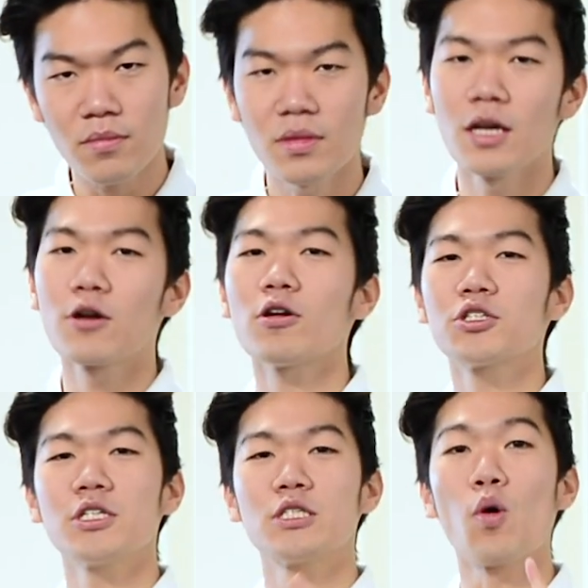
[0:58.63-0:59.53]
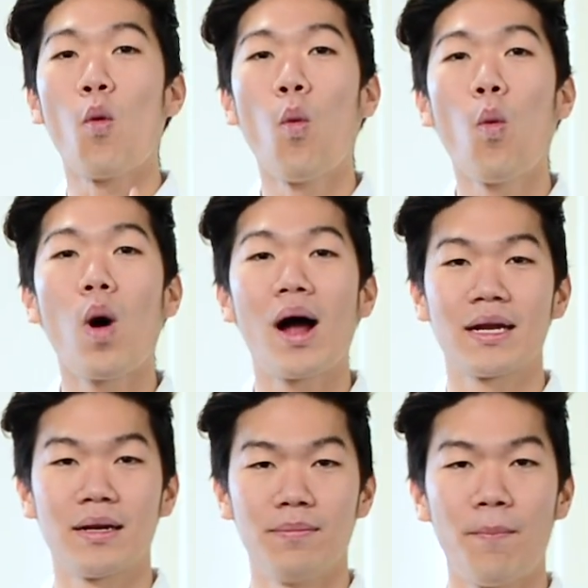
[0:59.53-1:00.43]
The crotchet is
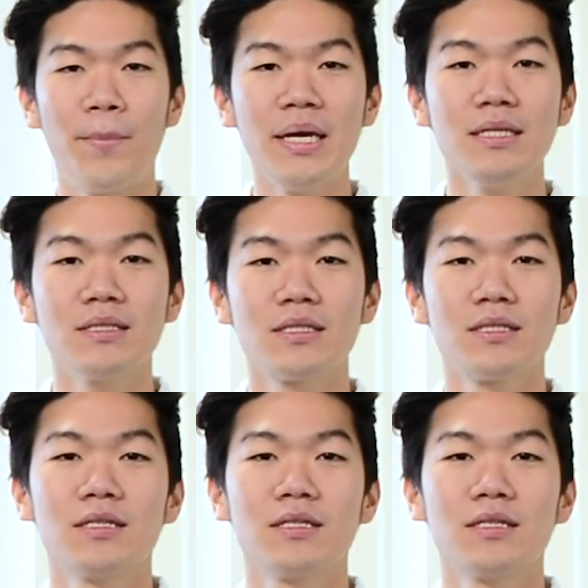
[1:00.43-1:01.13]
one beat,